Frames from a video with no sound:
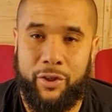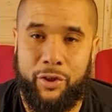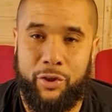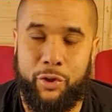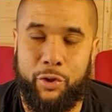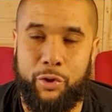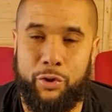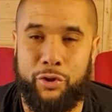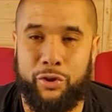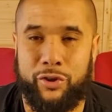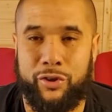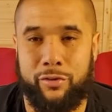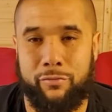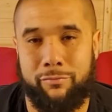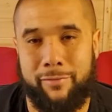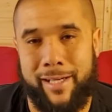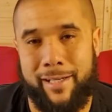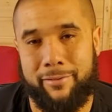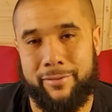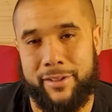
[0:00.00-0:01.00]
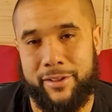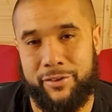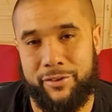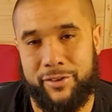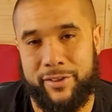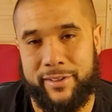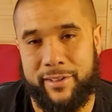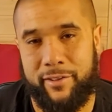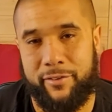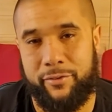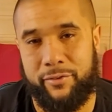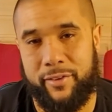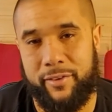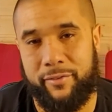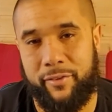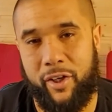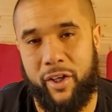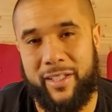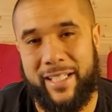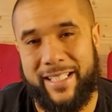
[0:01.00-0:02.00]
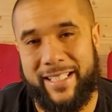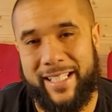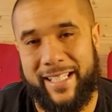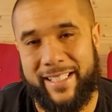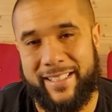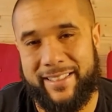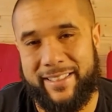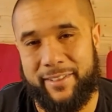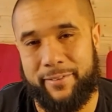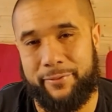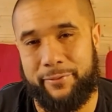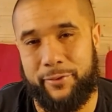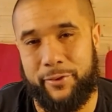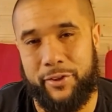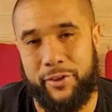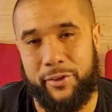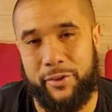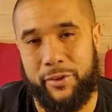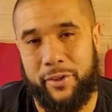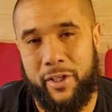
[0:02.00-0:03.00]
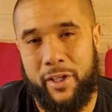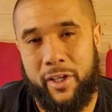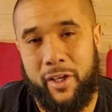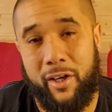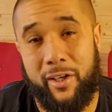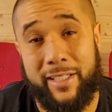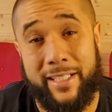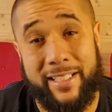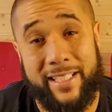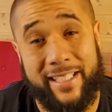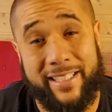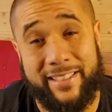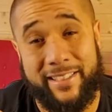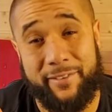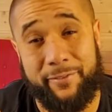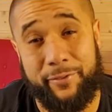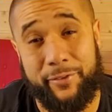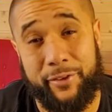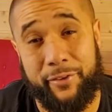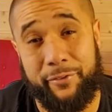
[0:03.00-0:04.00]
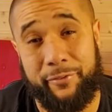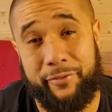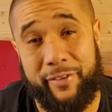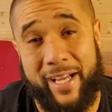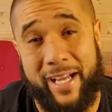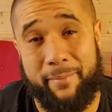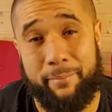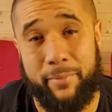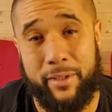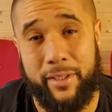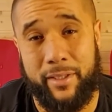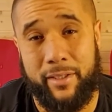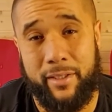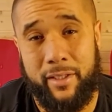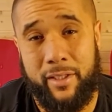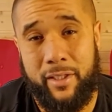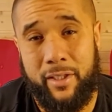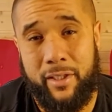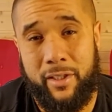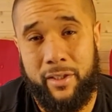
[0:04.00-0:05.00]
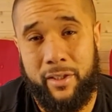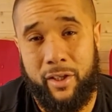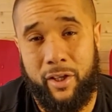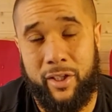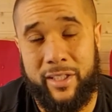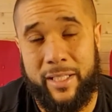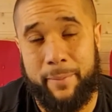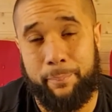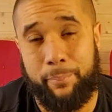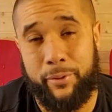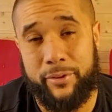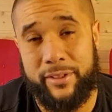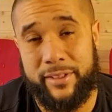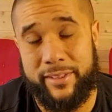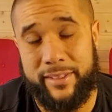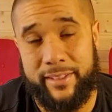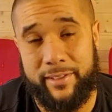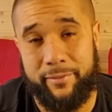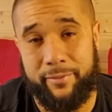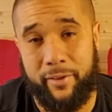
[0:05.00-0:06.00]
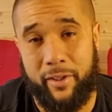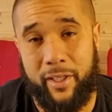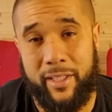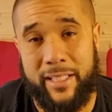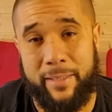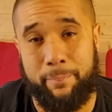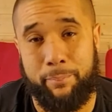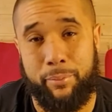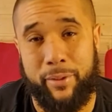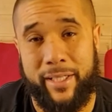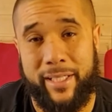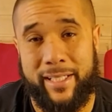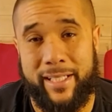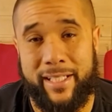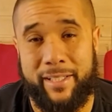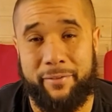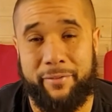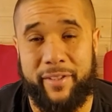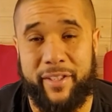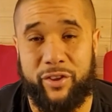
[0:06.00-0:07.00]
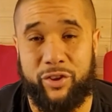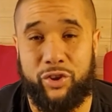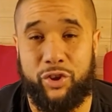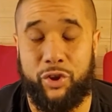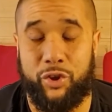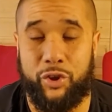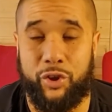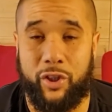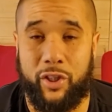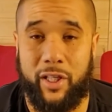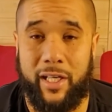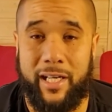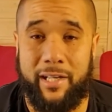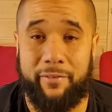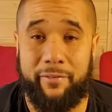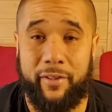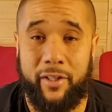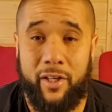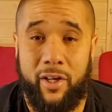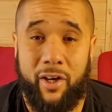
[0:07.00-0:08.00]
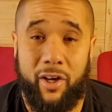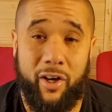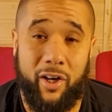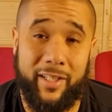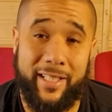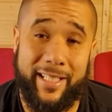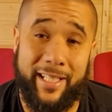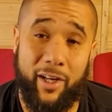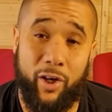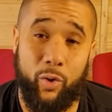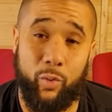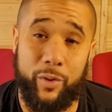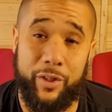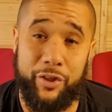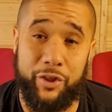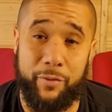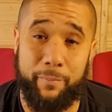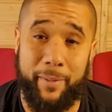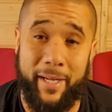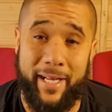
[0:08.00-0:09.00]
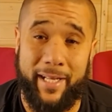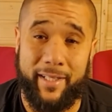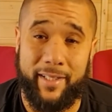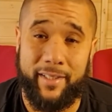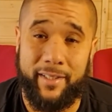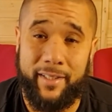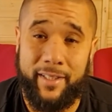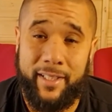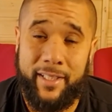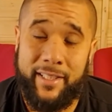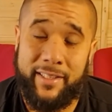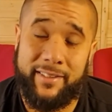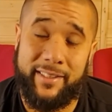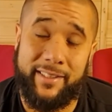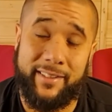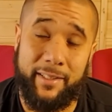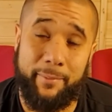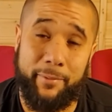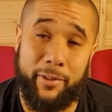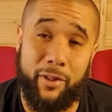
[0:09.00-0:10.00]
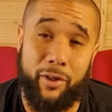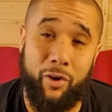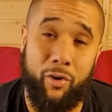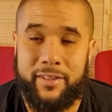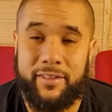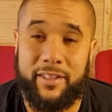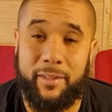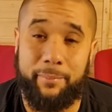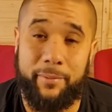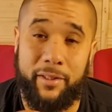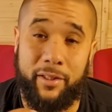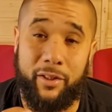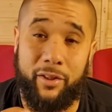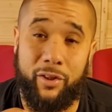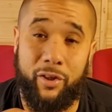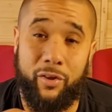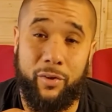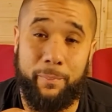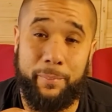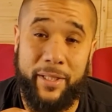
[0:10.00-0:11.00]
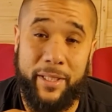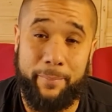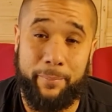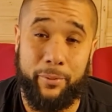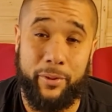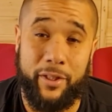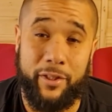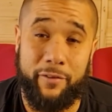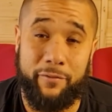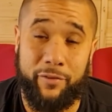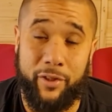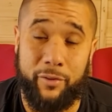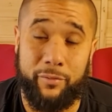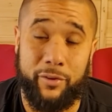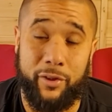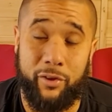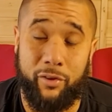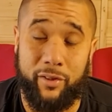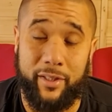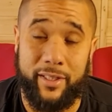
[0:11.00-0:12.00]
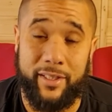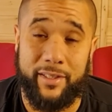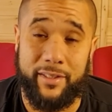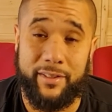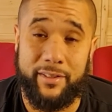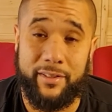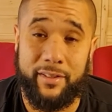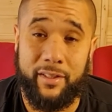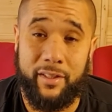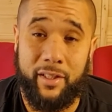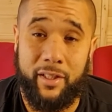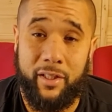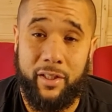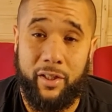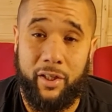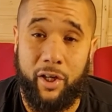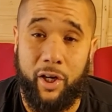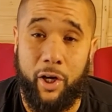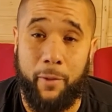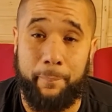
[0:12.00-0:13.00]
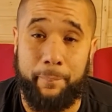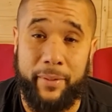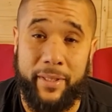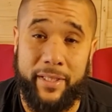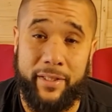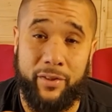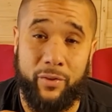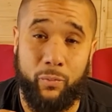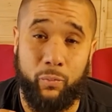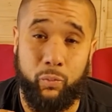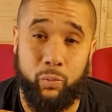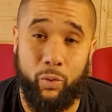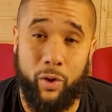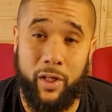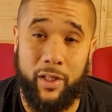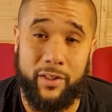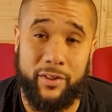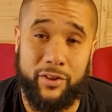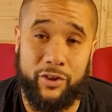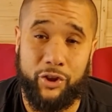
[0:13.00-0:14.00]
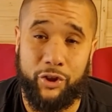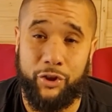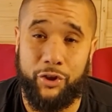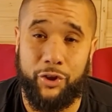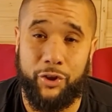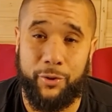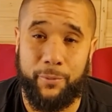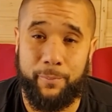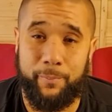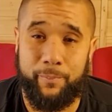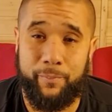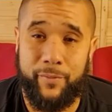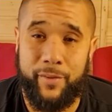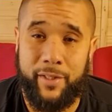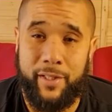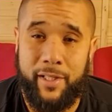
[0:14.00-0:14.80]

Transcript: Who you're surrounding yourself with? Are they negative for you? Are they negative for your family? Are they positive? Are they bringing anything to your life? Are they holding you back? See, some of the people that you've known the longest are being the worst to you.